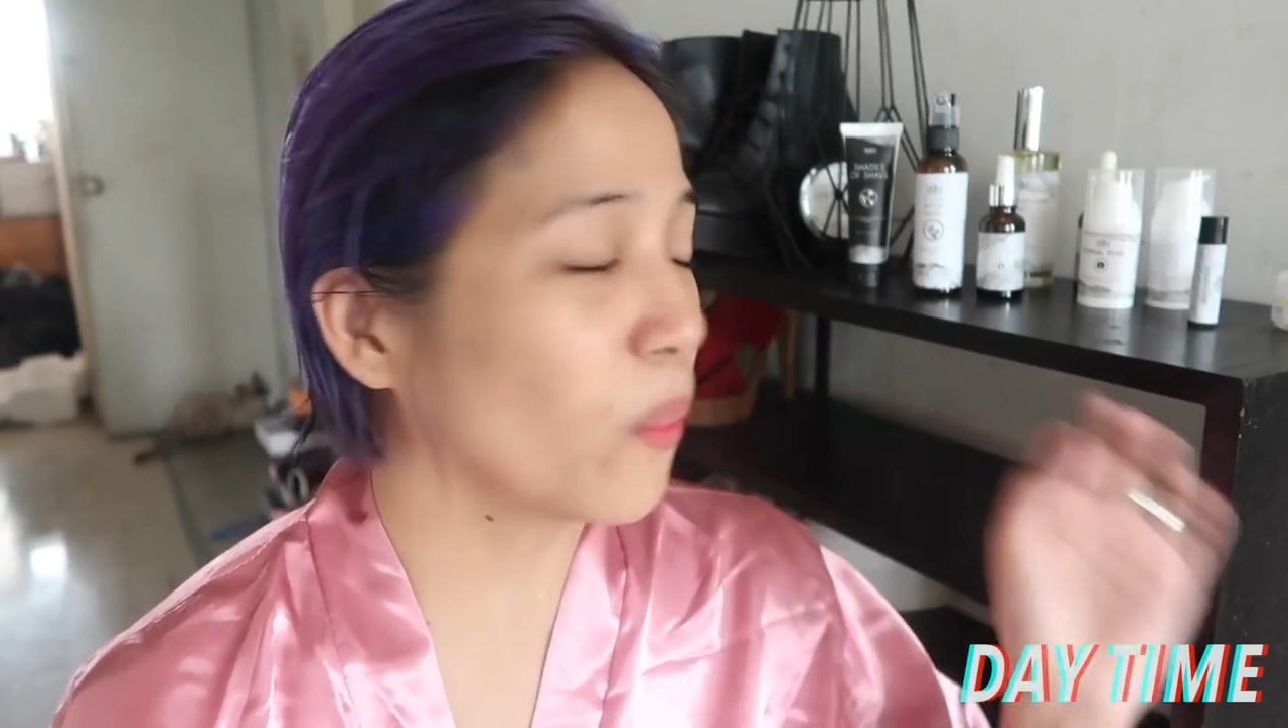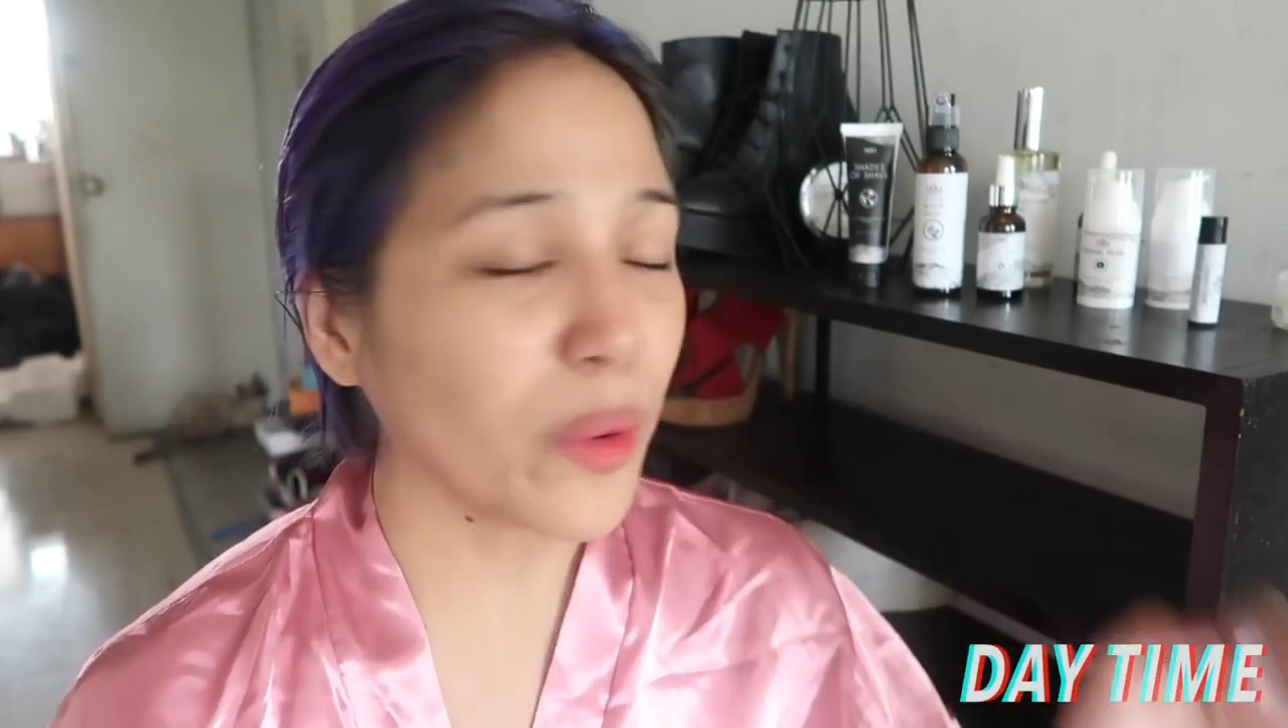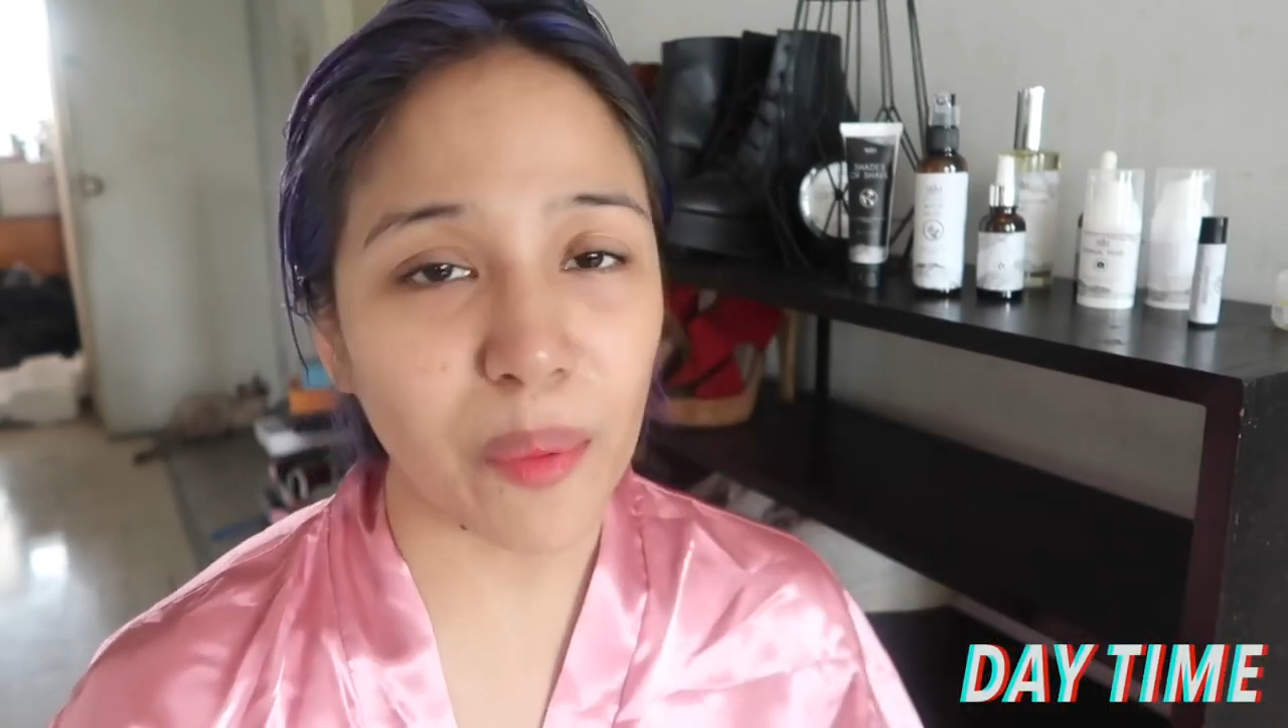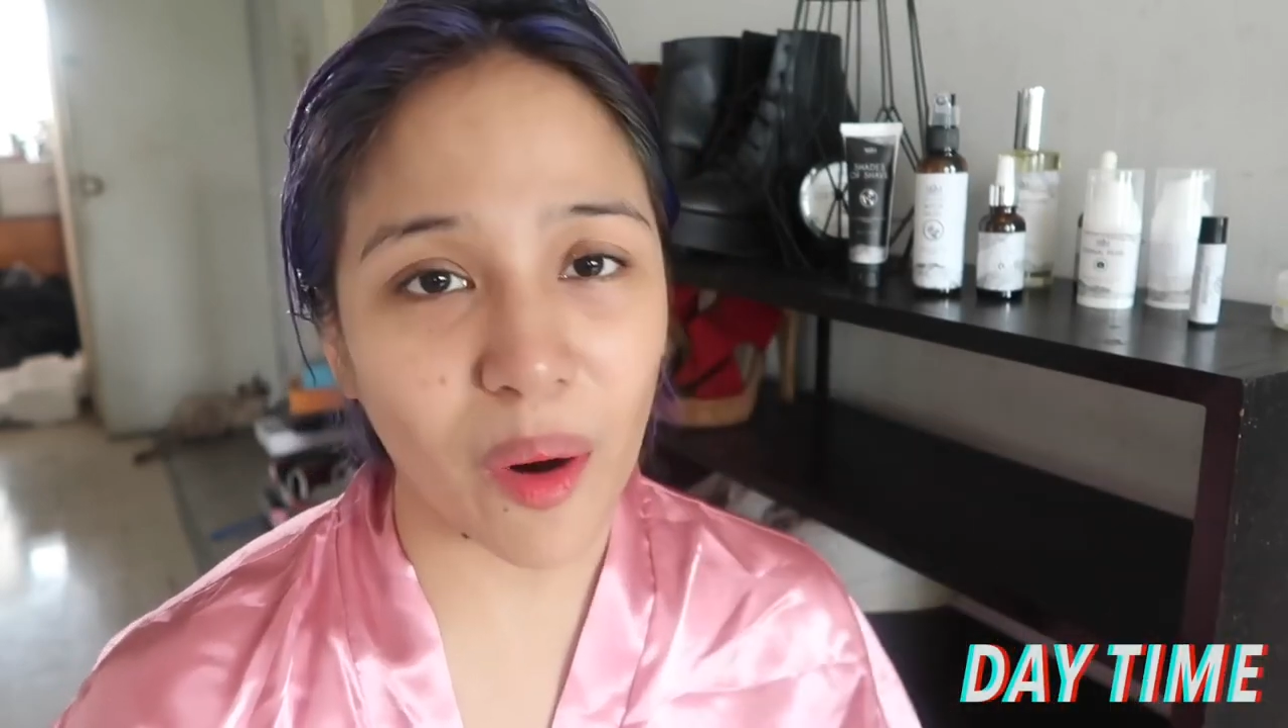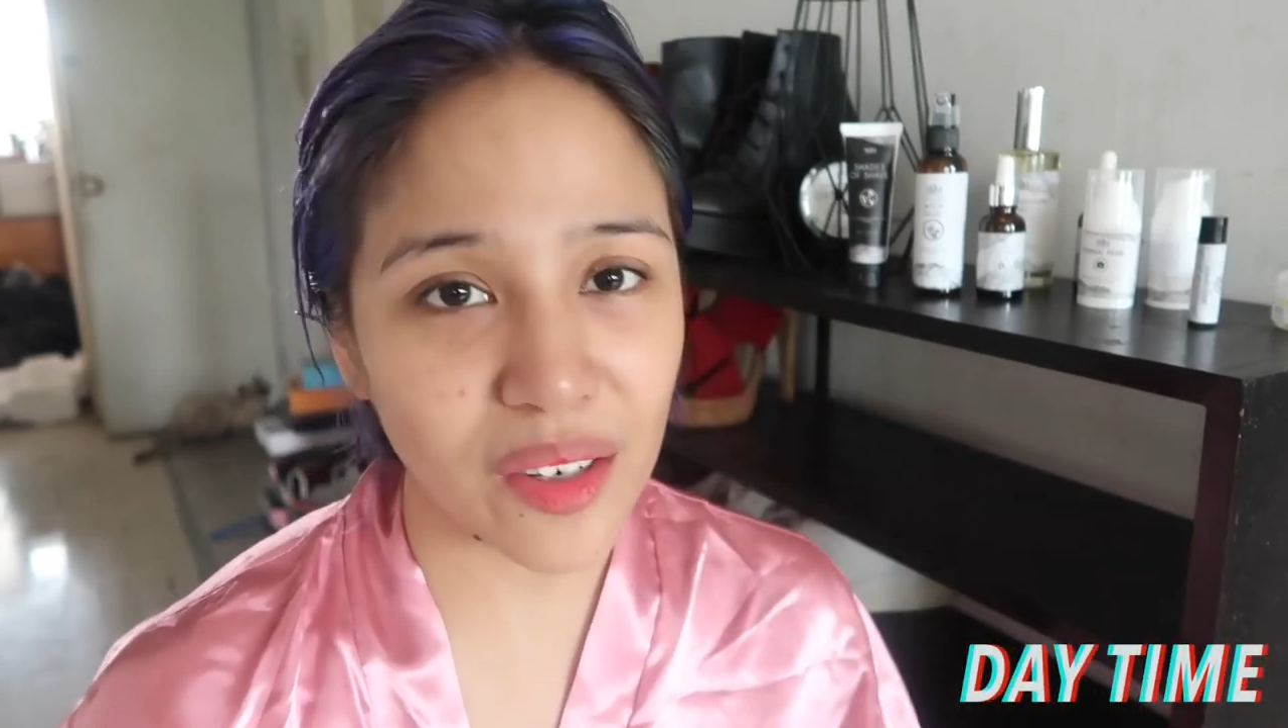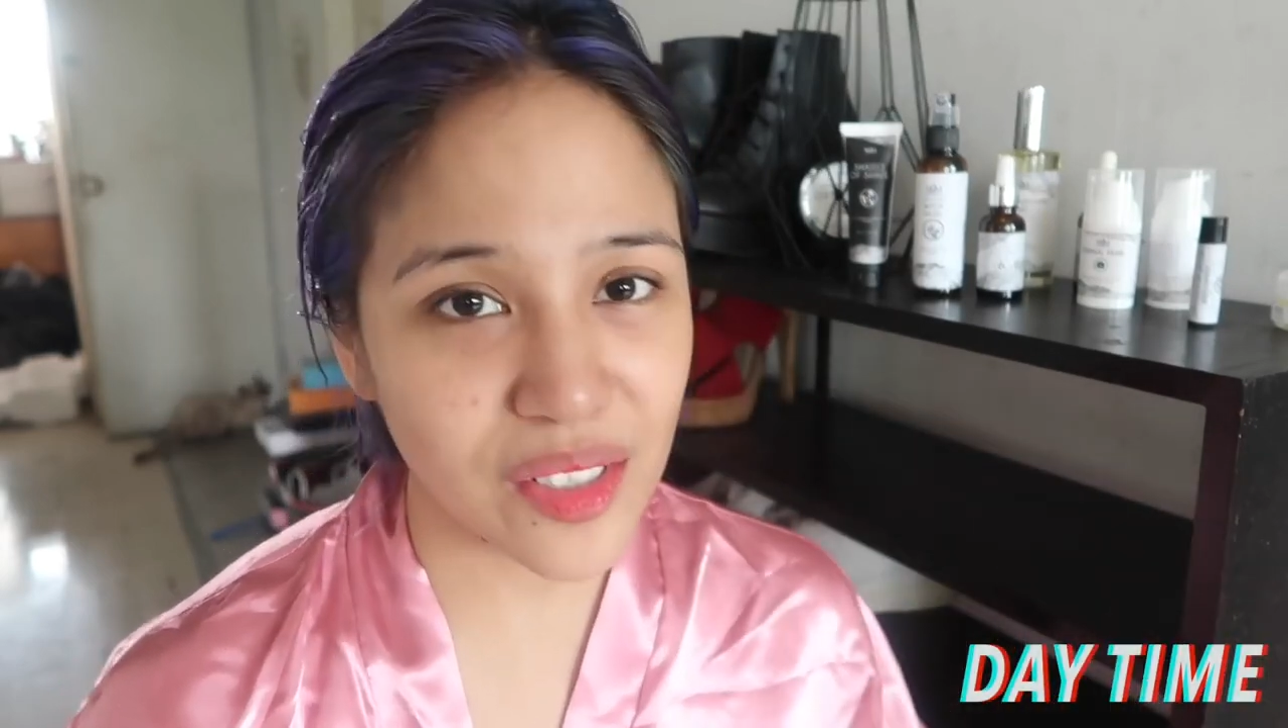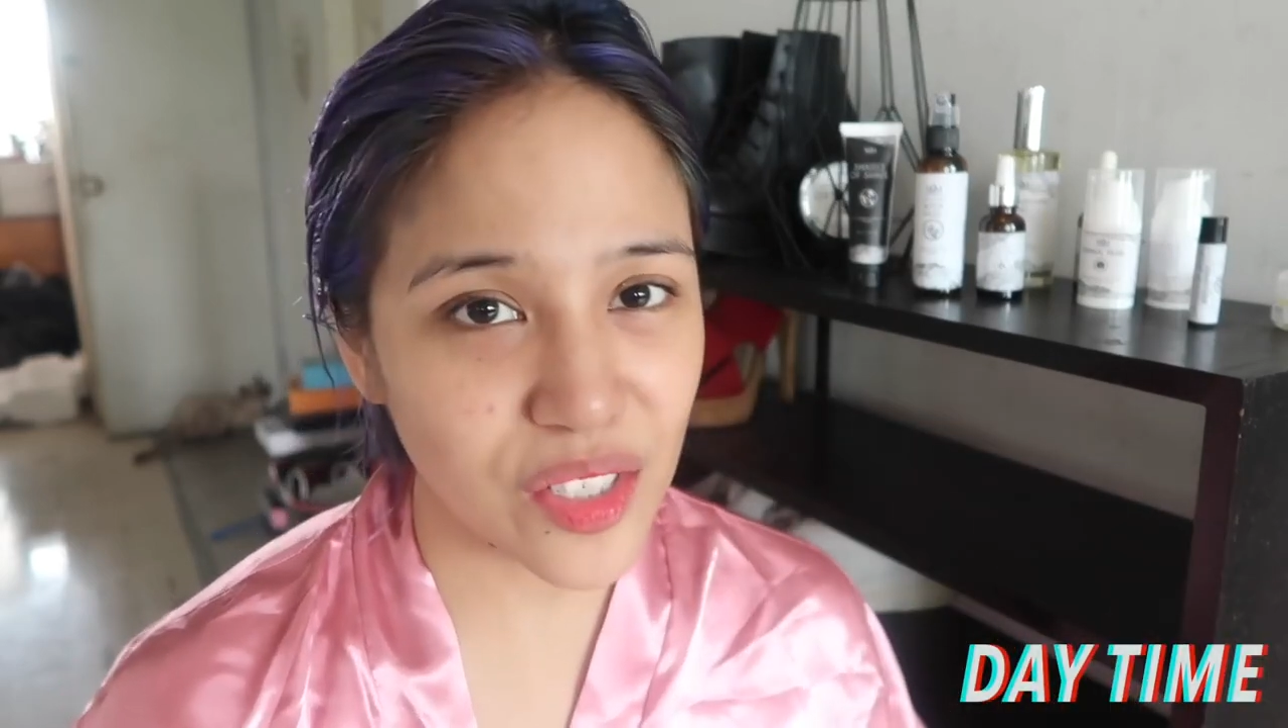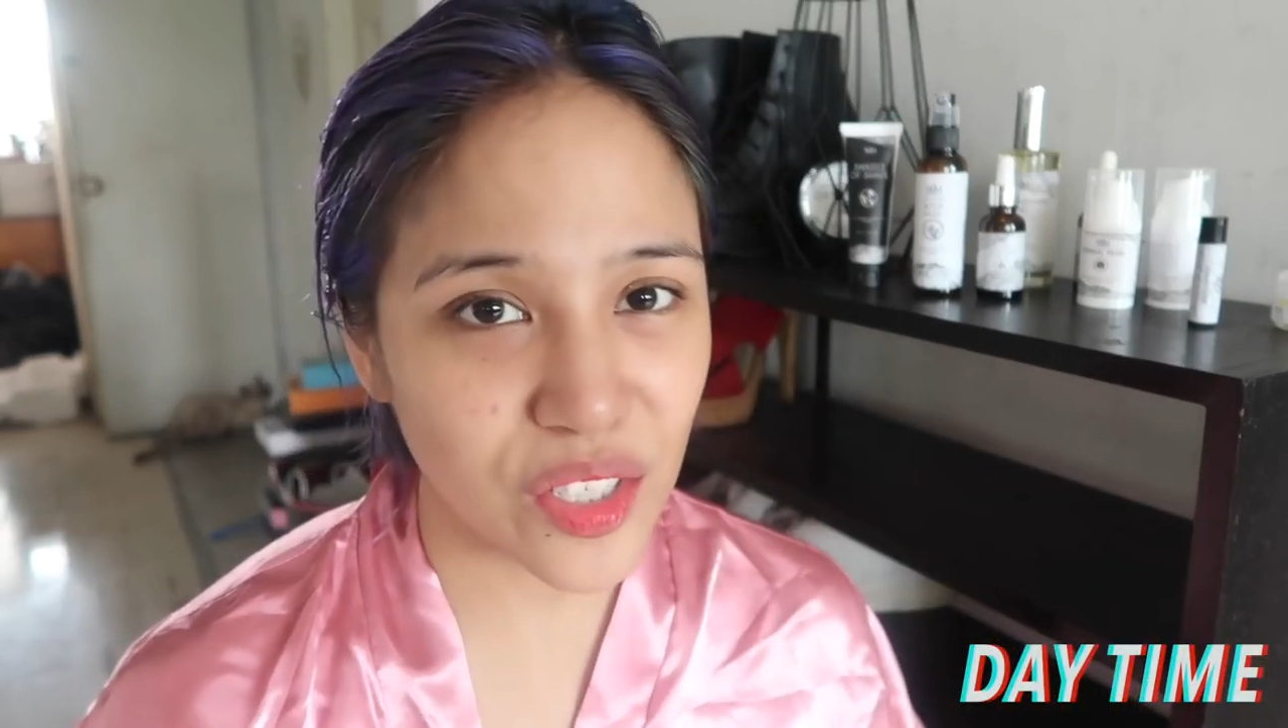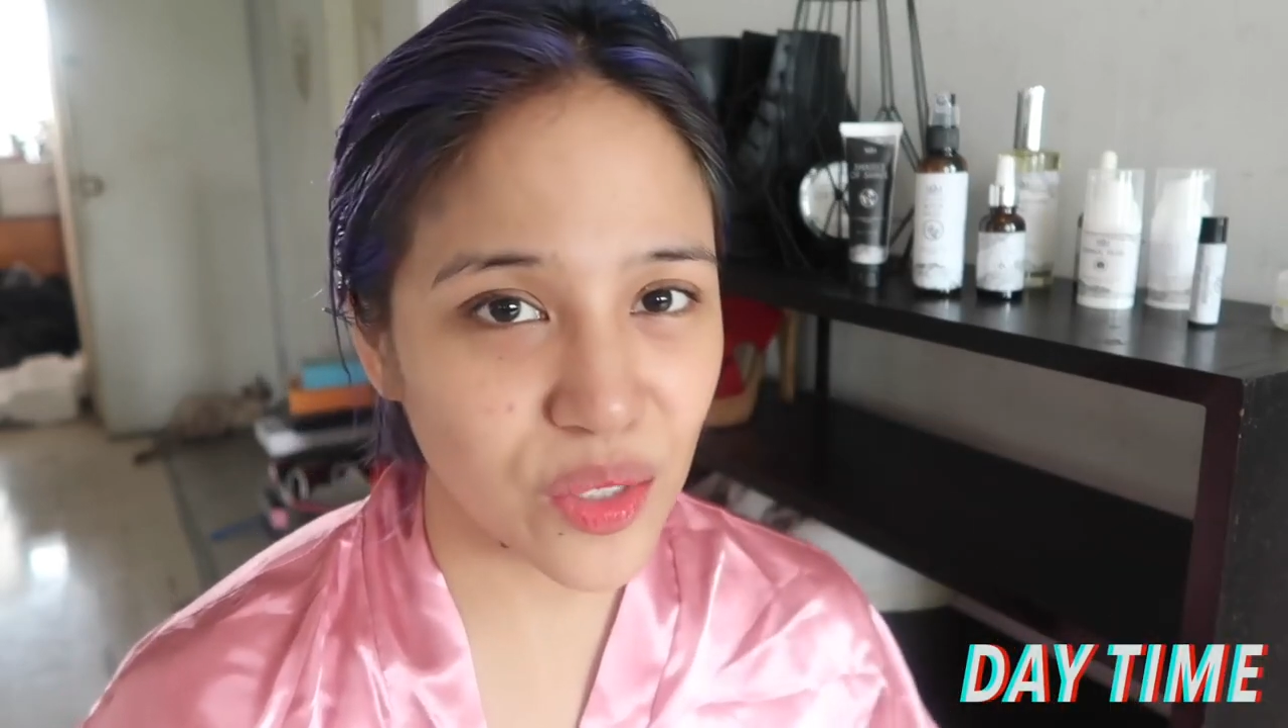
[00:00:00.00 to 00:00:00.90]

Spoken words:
what products to